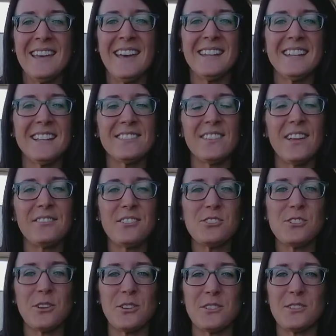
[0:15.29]
and I'd love to
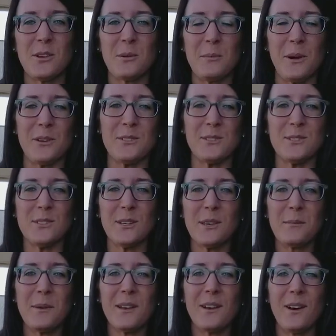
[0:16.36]
show you to you in person, so
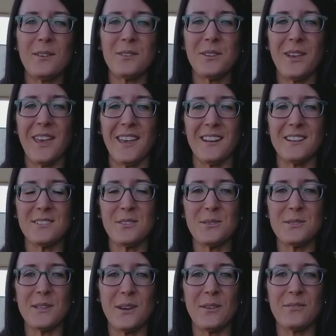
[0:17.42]
give me a call when you can at
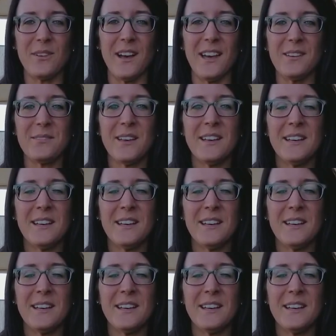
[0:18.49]
205